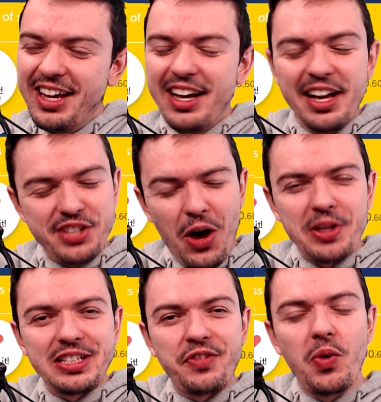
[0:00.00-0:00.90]
As always,
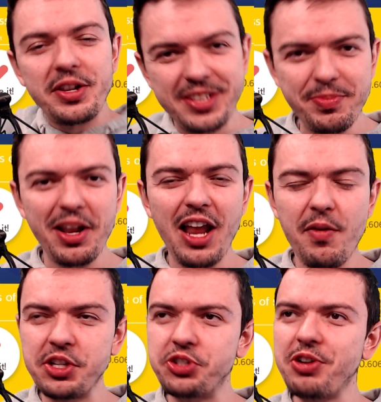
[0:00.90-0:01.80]
if you want to submit a level,
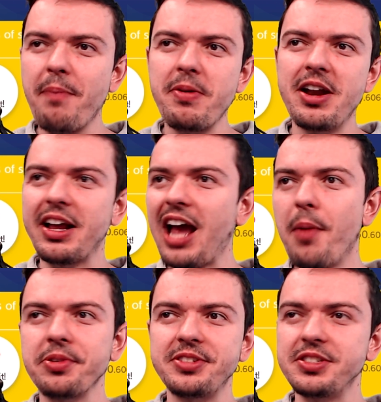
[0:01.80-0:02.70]
just drop it in the
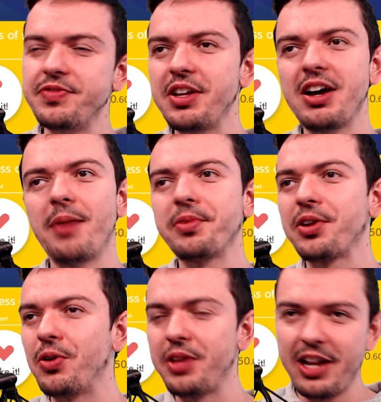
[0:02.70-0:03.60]
comments in this video. I'm gonna
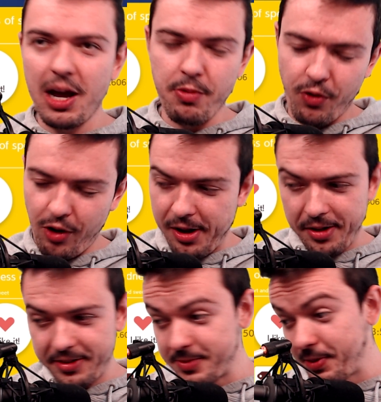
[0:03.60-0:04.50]
go lay down before I edit
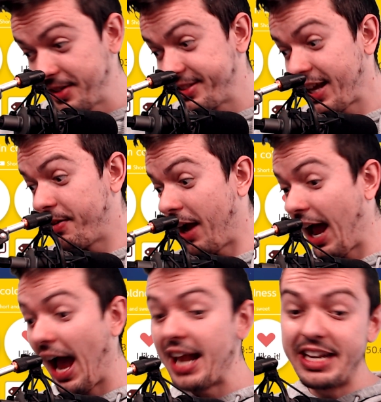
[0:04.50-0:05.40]
this because I
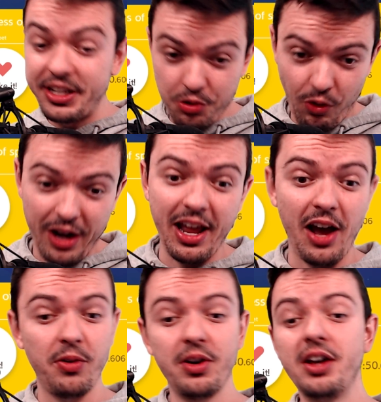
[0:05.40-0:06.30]
need to right now.
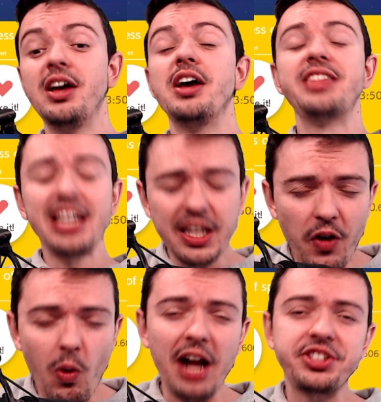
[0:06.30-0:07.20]
Thank you for
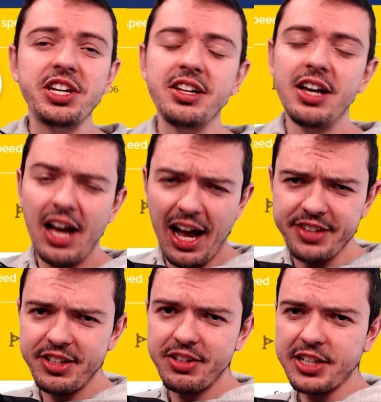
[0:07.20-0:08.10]
watching. I'll see
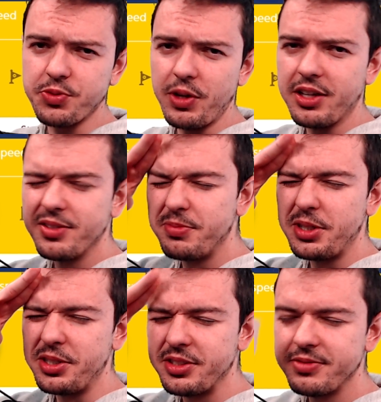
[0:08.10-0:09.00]
you next week.
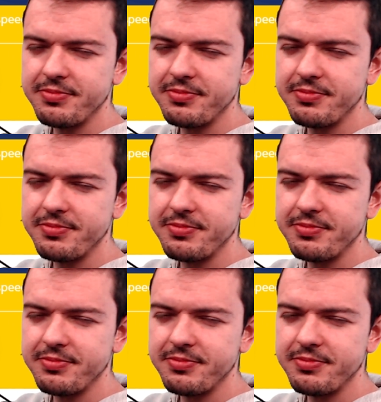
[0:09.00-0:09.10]
Peace.